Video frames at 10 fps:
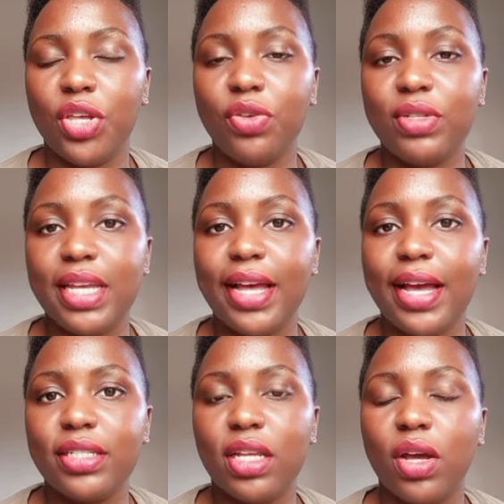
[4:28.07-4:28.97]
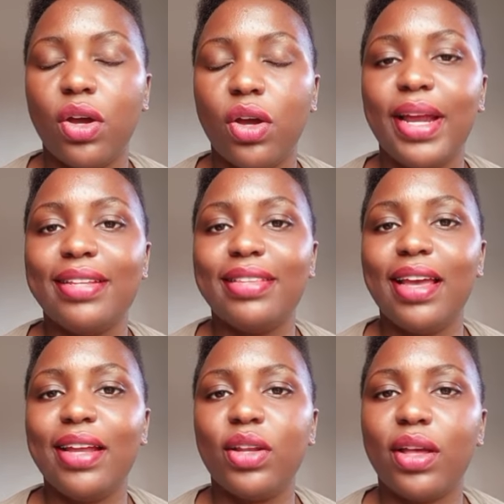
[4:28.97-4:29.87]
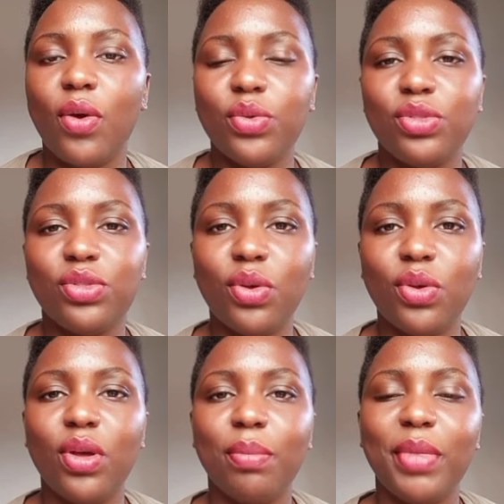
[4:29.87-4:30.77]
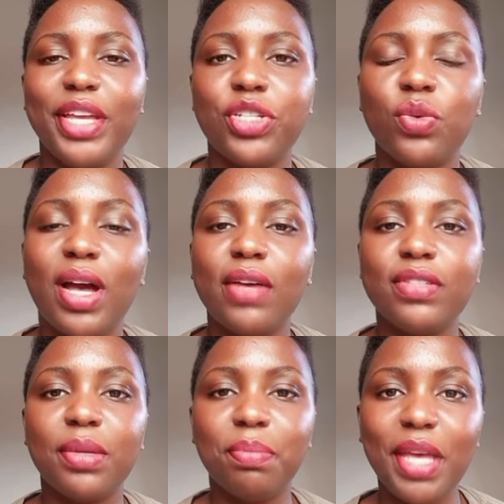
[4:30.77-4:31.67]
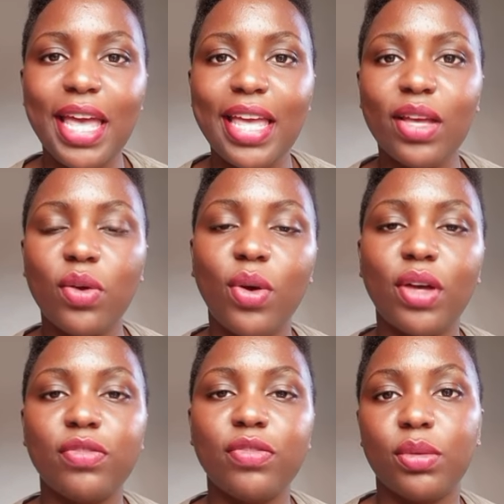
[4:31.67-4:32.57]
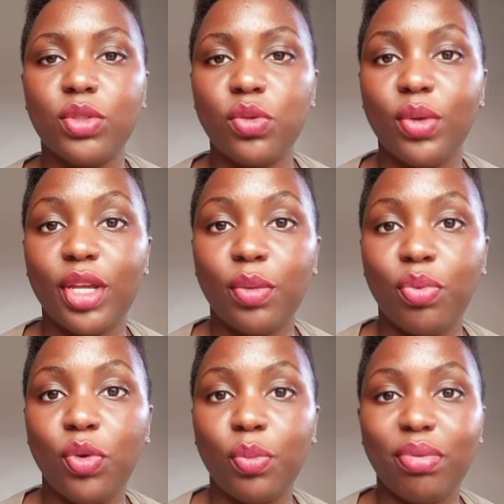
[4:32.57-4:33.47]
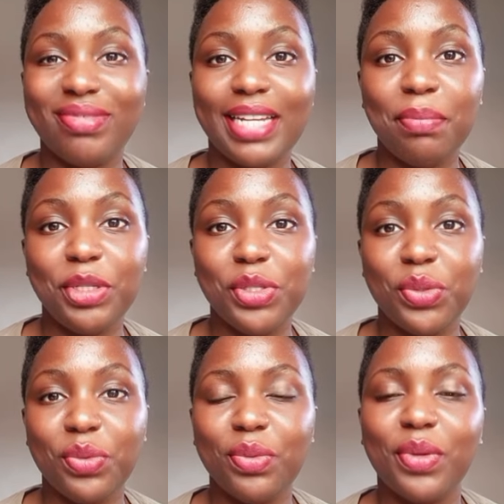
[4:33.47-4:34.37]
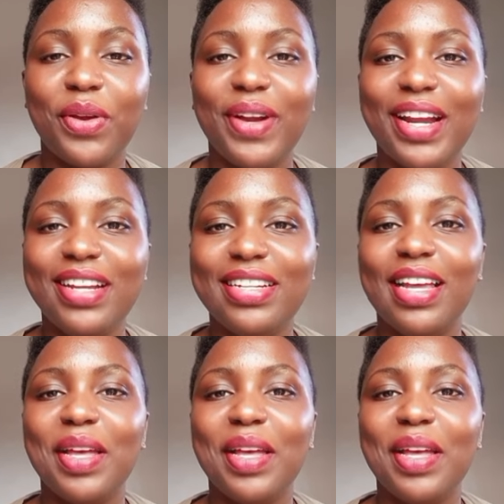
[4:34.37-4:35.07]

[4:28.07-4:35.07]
UTIs. All right, then also make sure after peeing or after doing poop, number two, all right,